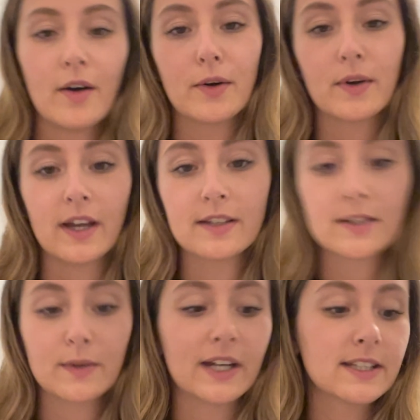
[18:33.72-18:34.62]
Okay,
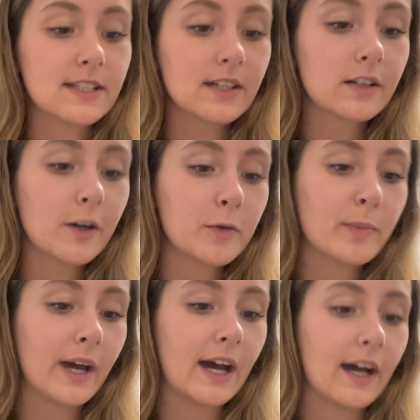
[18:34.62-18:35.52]
so I did go
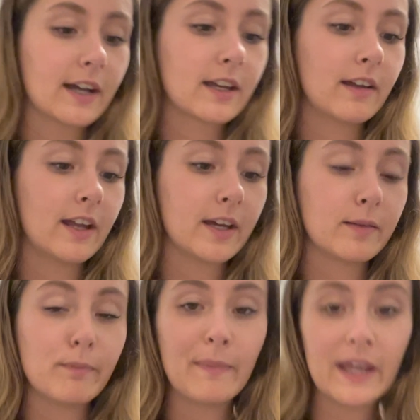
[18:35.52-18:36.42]
back and I
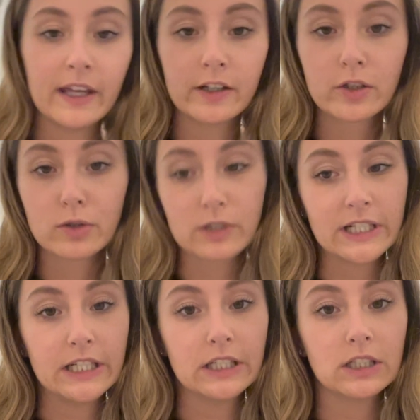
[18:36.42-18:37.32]
made
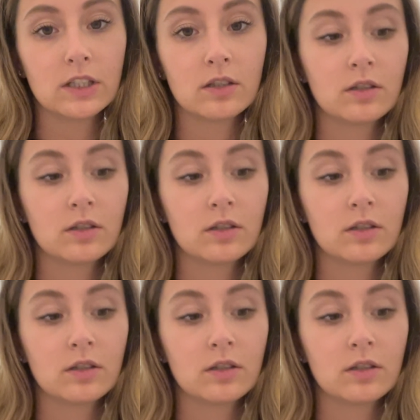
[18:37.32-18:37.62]
green,